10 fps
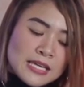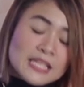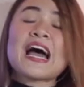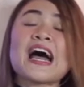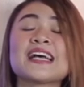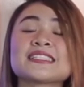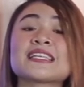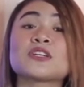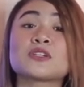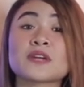has
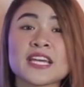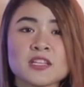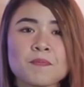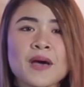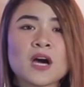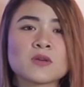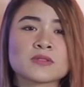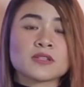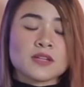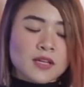great
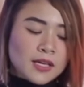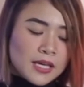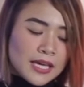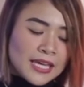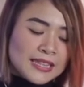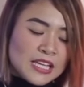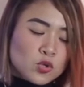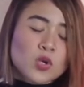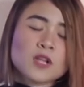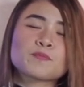power and it
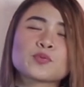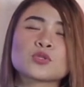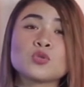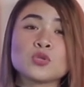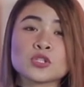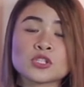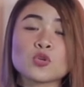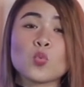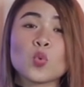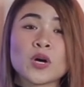will produce
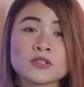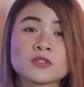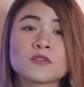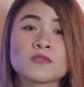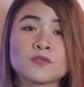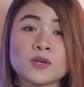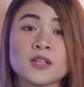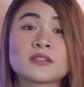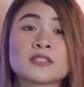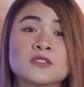wonderful
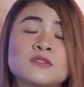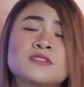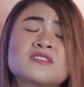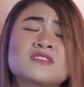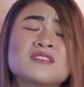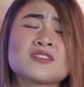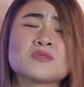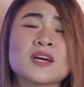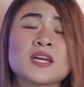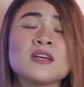results. That's
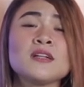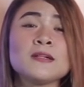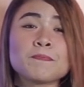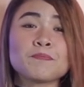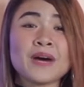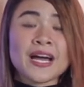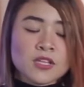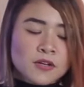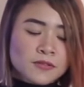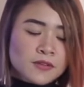why,
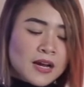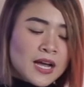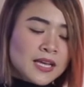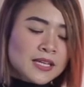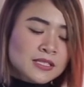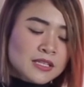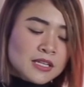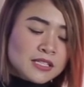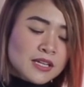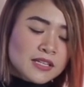Body of Christ,
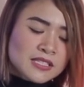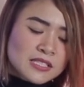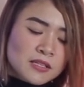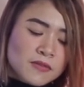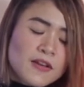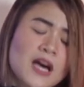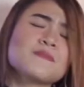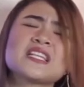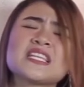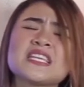CRCC
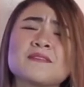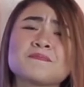family,